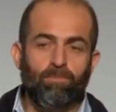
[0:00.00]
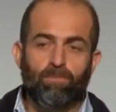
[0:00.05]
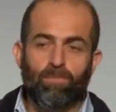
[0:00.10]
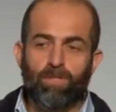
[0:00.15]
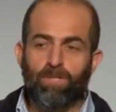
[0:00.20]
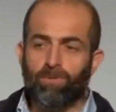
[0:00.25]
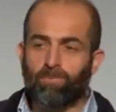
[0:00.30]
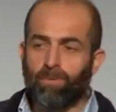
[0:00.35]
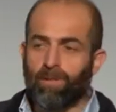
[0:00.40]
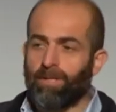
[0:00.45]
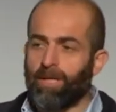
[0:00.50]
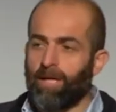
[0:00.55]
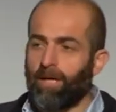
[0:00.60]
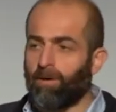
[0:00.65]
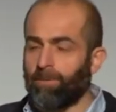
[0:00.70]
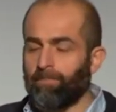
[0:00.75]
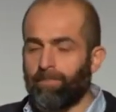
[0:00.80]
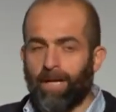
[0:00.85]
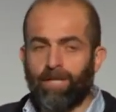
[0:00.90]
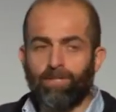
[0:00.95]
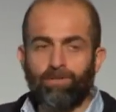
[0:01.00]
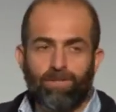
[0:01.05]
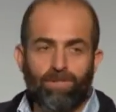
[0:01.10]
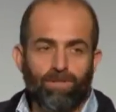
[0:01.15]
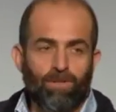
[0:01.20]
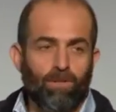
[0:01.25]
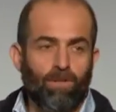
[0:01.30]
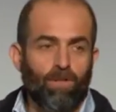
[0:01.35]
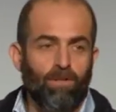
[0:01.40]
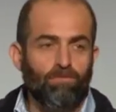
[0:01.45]
This one now on batteries
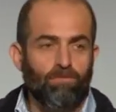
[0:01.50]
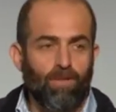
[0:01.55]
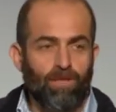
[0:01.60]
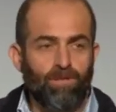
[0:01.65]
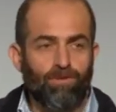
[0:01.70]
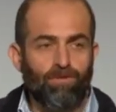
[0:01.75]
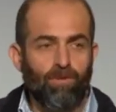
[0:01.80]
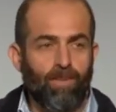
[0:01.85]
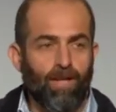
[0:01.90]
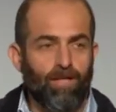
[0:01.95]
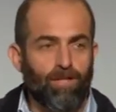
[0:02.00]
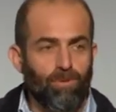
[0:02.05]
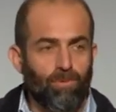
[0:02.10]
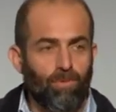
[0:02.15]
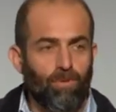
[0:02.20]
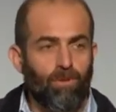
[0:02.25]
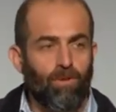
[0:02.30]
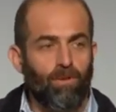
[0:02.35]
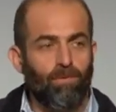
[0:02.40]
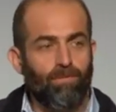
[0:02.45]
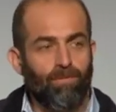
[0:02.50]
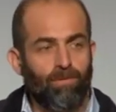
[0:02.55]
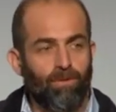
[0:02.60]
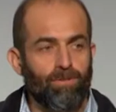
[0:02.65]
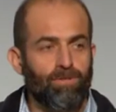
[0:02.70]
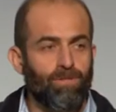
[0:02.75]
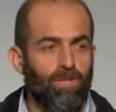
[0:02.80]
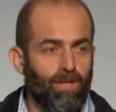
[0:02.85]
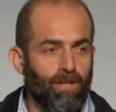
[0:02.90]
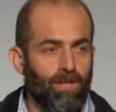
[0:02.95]
alone runs for about 12,
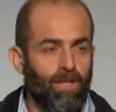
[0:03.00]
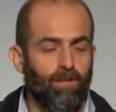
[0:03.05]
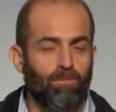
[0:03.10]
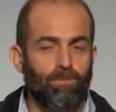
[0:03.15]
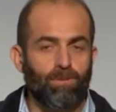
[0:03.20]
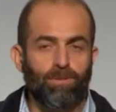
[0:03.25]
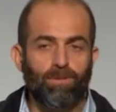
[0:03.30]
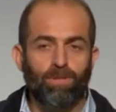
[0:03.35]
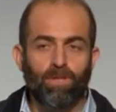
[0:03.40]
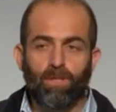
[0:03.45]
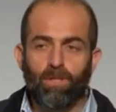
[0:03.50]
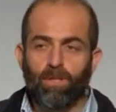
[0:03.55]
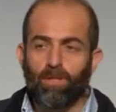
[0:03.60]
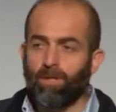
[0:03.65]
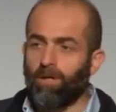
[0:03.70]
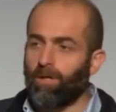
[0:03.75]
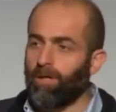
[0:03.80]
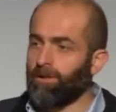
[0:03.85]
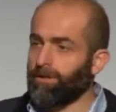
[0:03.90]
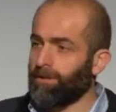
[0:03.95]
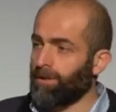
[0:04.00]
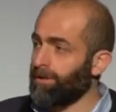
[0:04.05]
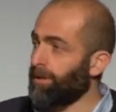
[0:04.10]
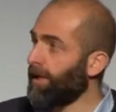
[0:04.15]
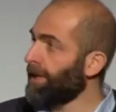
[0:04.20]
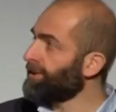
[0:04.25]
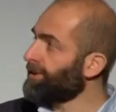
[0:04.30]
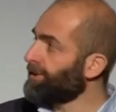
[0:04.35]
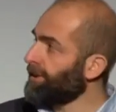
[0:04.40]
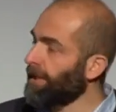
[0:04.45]
13 hours. On a
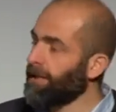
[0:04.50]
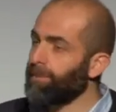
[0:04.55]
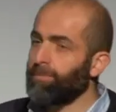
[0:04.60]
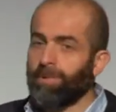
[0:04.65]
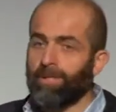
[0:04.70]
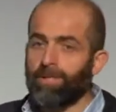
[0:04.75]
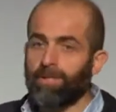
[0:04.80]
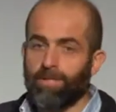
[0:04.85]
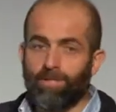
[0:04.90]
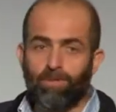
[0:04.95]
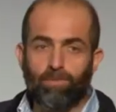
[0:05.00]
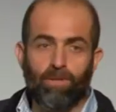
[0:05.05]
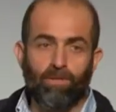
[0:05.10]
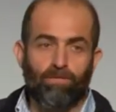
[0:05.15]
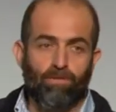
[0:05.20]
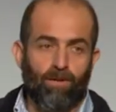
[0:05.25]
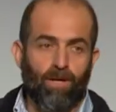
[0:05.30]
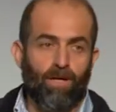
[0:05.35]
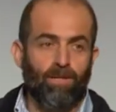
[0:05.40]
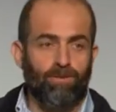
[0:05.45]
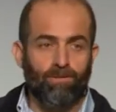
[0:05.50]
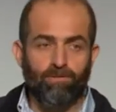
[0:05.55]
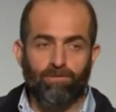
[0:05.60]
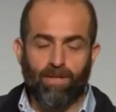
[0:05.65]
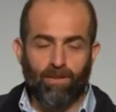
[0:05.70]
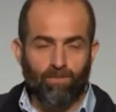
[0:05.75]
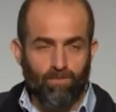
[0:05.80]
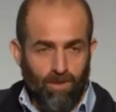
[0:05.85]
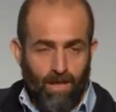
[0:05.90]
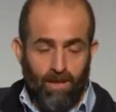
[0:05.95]
nice day, we can get 24 hours. In
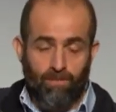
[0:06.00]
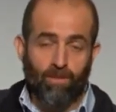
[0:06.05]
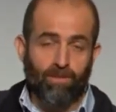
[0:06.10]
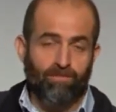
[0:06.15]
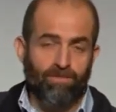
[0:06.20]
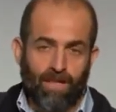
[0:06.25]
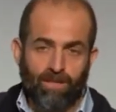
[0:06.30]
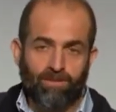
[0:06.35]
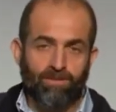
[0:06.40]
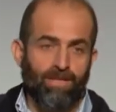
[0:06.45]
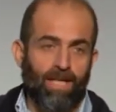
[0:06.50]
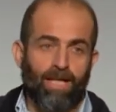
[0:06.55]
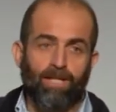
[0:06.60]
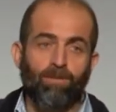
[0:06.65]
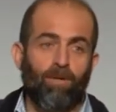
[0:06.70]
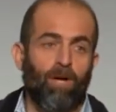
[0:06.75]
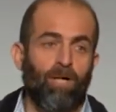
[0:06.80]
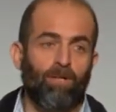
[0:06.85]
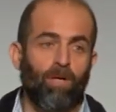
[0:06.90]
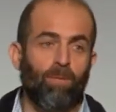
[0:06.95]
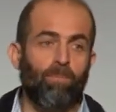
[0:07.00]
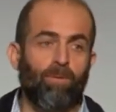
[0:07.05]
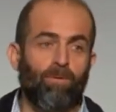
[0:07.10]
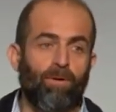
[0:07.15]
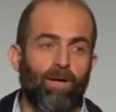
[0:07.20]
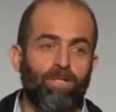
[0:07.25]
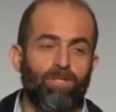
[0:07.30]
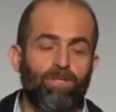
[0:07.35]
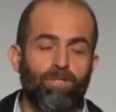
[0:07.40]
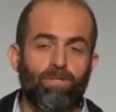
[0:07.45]
fact, and we've done day-night
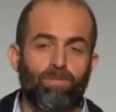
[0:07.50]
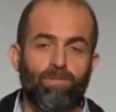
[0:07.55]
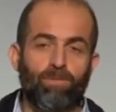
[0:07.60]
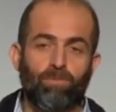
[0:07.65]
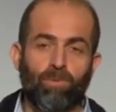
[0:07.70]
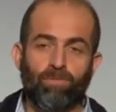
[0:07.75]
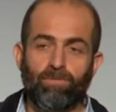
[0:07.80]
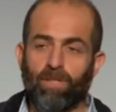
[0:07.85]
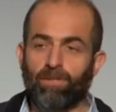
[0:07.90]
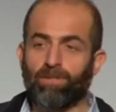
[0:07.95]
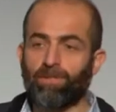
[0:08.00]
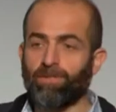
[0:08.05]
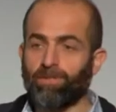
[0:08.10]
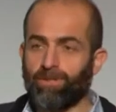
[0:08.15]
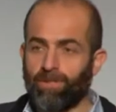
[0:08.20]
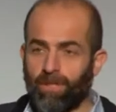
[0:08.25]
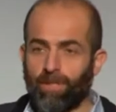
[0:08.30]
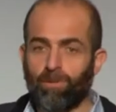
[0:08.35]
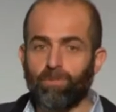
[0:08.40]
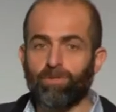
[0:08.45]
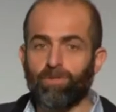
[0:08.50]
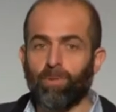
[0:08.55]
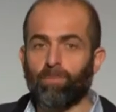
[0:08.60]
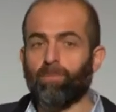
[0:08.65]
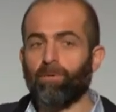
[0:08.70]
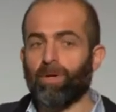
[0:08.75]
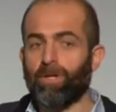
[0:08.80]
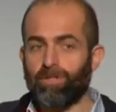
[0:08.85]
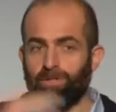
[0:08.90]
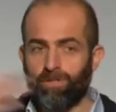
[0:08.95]
operations. We've done continuous
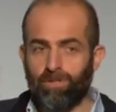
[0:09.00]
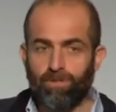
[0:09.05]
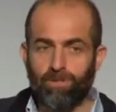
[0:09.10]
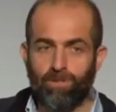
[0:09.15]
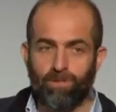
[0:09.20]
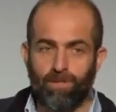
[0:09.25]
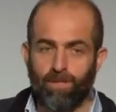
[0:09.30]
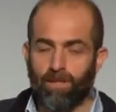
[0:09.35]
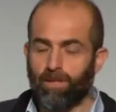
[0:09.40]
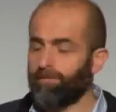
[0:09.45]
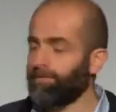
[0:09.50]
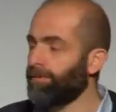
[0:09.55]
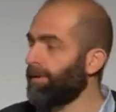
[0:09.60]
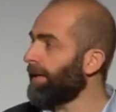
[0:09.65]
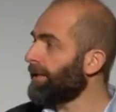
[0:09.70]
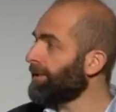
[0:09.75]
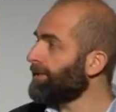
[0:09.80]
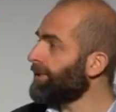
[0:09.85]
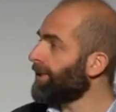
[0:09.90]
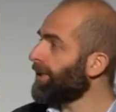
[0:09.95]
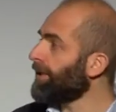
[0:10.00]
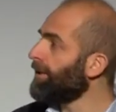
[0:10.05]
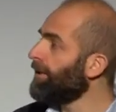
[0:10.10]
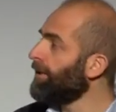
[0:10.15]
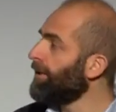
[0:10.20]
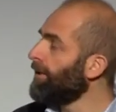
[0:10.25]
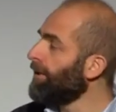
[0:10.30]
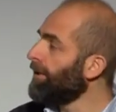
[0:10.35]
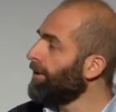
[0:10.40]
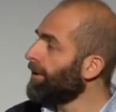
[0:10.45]
operations throughout a day
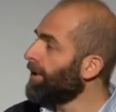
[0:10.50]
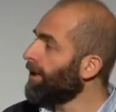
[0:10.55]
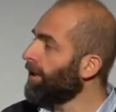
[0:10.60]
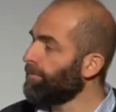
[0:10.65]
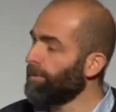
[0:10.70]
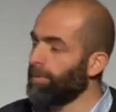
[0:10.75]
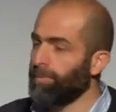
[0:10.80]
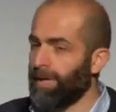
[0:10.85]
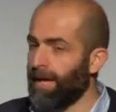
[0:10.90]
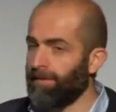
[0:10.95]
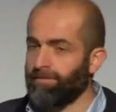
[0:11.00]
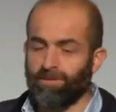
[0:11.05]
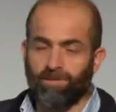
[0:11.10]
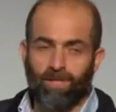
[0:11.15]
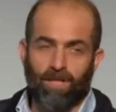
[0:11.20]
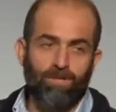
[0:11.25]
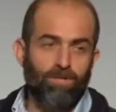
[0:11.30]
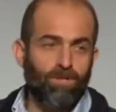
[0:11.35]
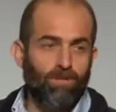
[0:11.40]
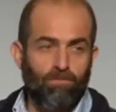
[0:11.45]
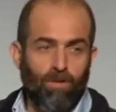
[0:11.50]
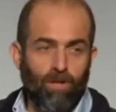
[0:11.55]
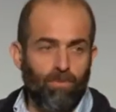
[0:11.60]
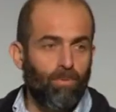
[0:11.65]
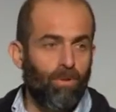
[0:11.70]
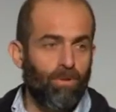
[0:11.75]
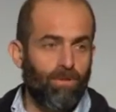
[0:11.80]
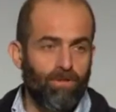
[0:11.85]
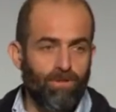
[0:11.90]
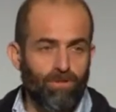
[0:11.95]
where we haven't touched the
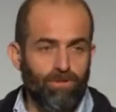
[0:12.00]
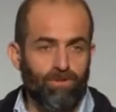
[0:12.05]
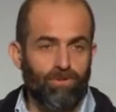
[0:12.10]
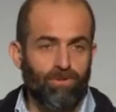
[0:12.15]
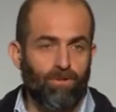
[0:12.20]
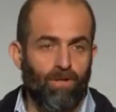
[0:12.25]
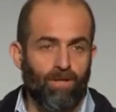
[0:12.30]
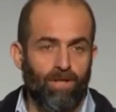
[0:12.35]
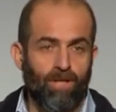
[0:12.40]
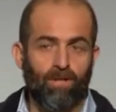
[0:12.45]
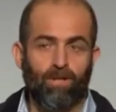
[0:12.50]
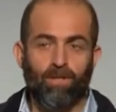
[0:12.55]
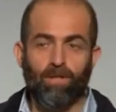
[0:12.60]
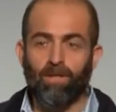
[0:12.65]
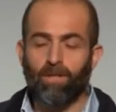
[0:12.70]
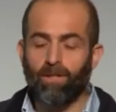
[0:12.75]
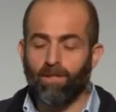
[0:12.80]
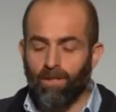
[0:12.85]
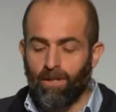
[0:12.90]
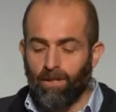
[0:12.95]
robot and it's just gone out there.